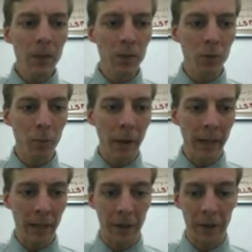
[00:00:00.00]
Let's go
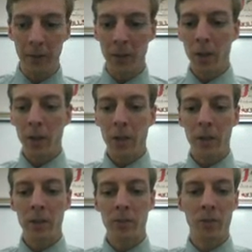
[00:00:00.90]
back here.
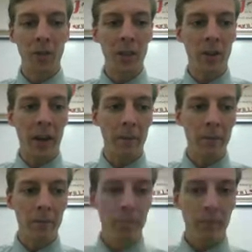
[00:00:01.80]
Let's delete that.